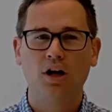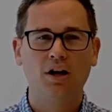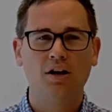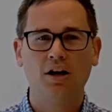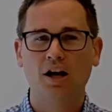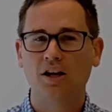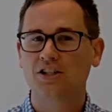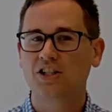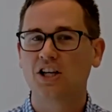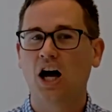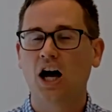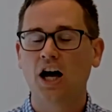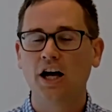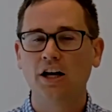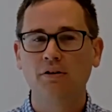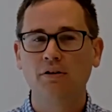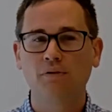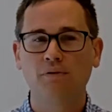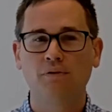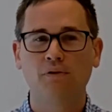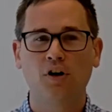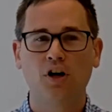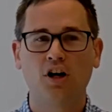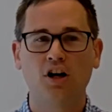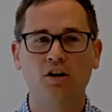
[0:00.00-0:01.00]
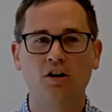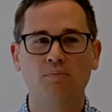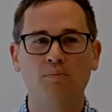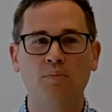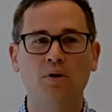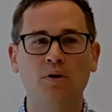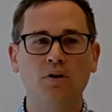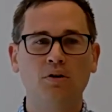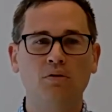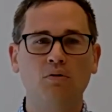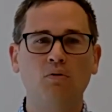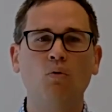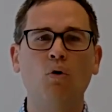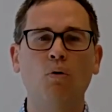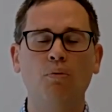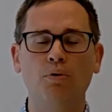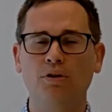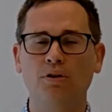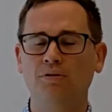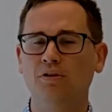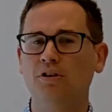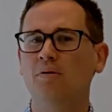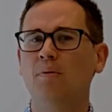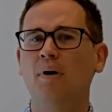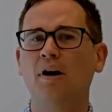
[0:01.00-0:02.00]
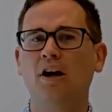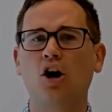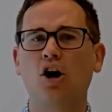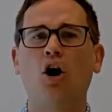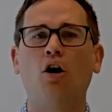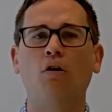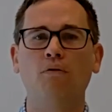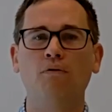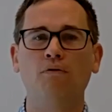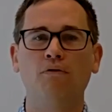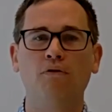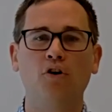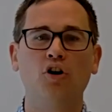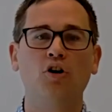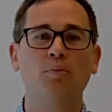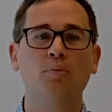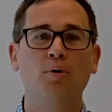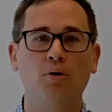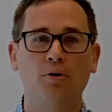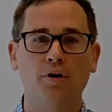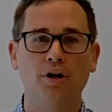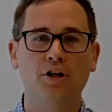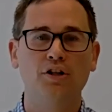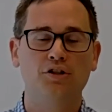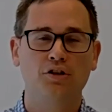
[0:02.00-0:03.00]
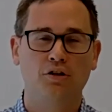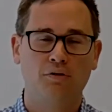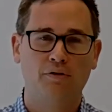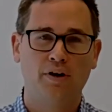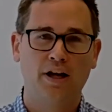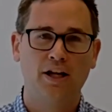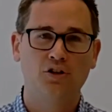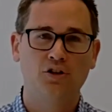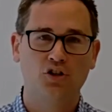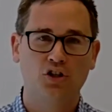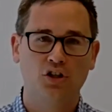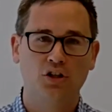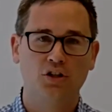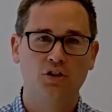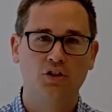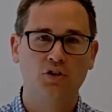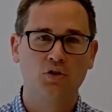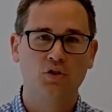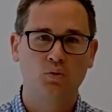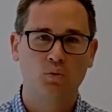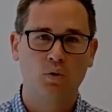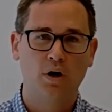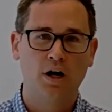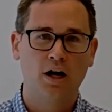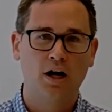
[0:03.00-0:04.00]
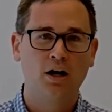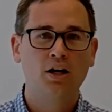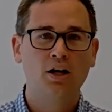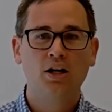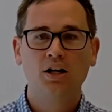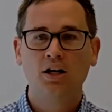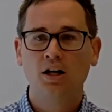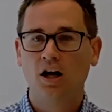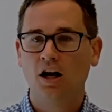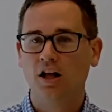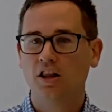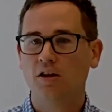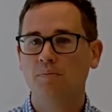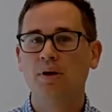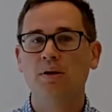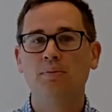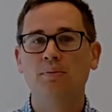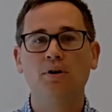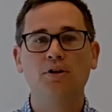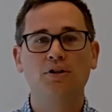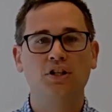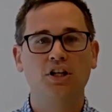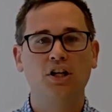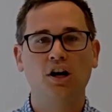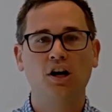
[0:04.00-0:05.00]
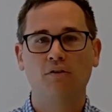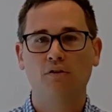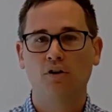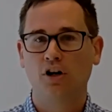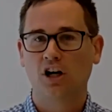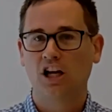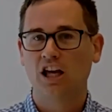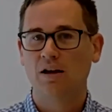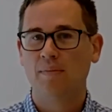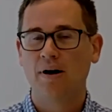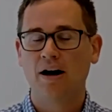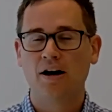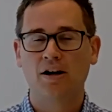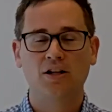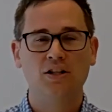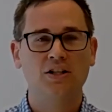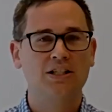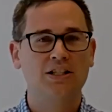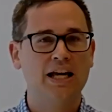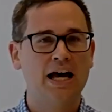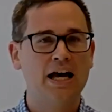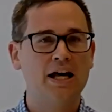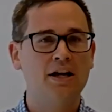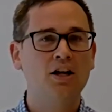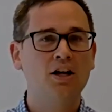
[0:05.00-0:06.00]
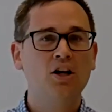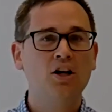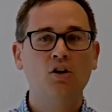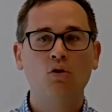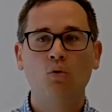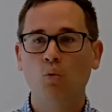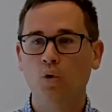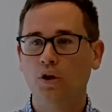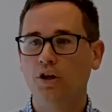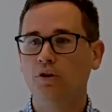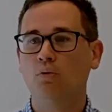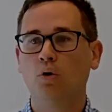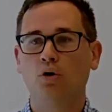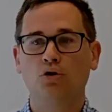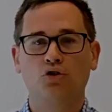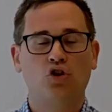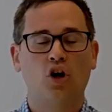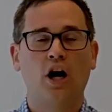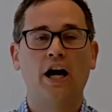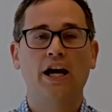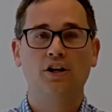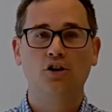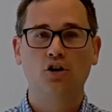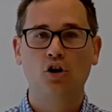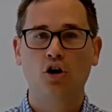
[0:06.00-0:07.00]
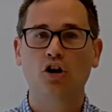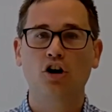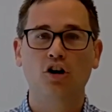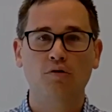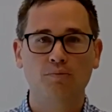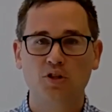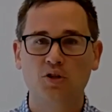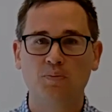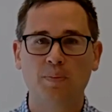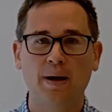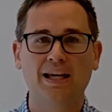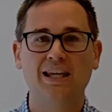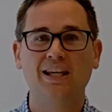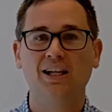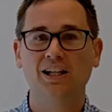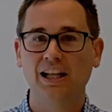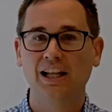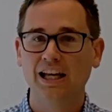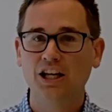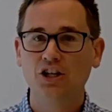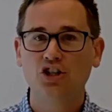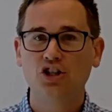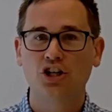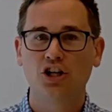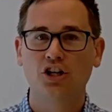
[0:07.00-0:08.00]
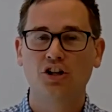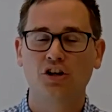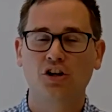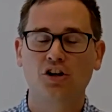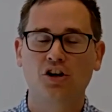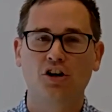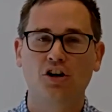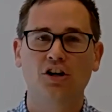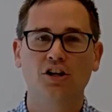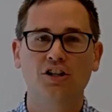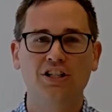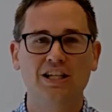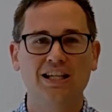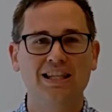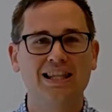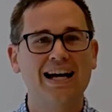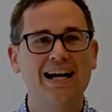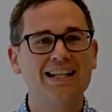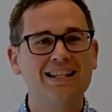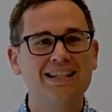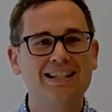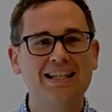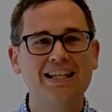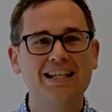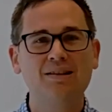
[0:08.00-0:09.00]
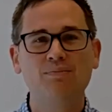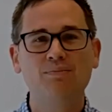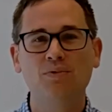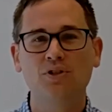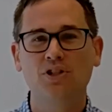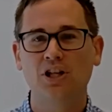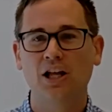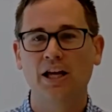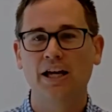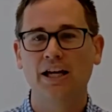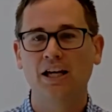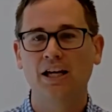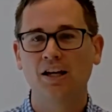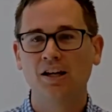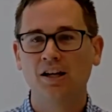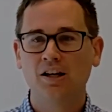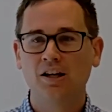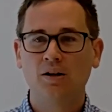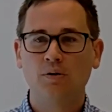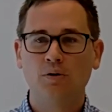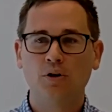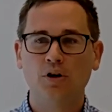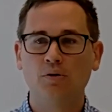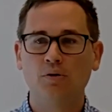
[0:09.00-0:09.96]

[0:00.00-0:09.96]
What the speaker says: aside from what you might call verbal interventions, where the PBOC governor came out and said, we will try and curb speculation in the currency, that seems like,